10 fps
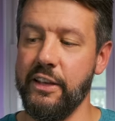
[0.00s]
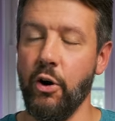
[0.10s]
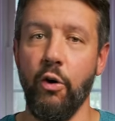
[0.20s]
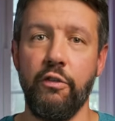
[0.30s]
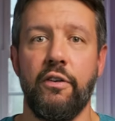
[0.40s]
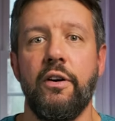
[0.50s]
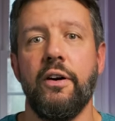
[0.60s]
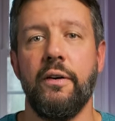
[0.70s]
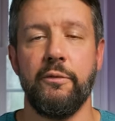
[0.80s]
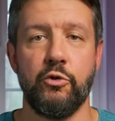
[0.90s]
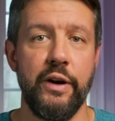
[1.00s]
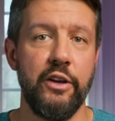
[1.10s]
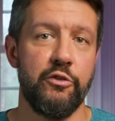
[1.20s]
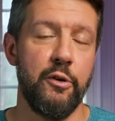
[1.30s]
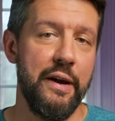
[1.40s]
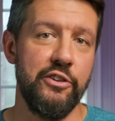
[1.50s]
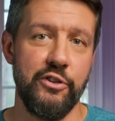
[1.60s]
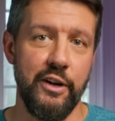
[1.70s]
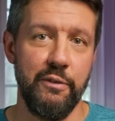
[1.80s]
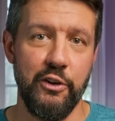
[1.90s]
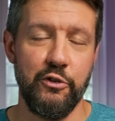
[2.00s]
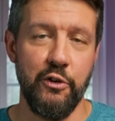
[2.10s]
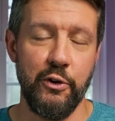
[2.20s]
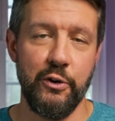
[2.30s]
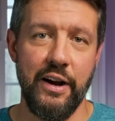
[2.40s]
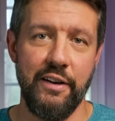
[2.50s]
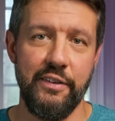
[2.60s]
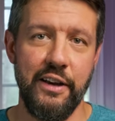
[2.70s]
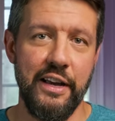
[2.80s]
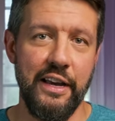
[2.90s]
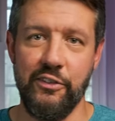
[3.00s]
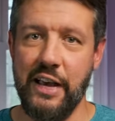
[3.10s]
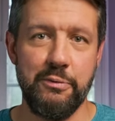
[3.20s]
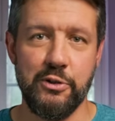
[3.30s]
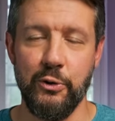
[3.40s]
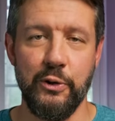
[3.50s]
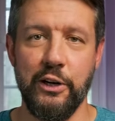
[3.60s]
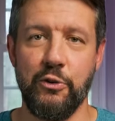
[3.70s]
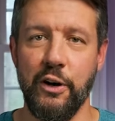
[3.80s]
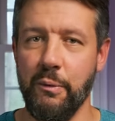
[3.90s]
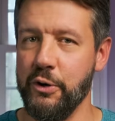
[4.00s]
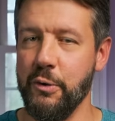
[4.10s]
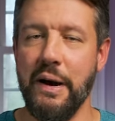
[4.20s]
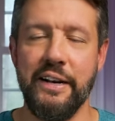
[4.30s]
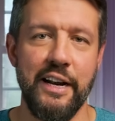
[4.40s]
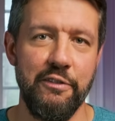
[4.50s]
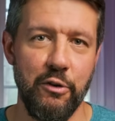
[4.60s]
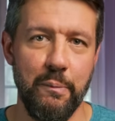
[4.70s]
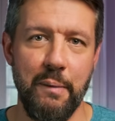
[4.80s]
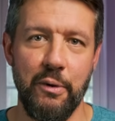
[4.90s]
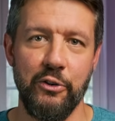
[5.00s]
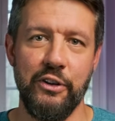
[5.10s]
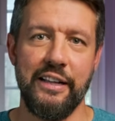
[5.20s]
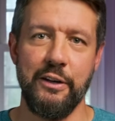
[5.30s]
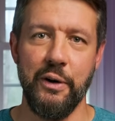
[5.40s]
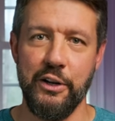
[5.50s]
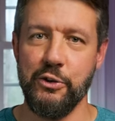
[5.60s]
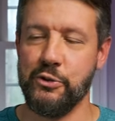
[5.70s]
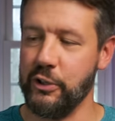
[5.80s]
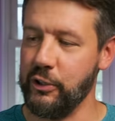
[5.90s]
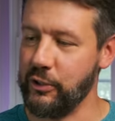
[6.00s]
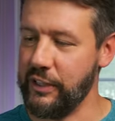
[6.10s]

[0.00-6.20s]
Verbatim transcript: the overall transformation of this photograph is absolutely incredible. You might not even remember exactly what it used to look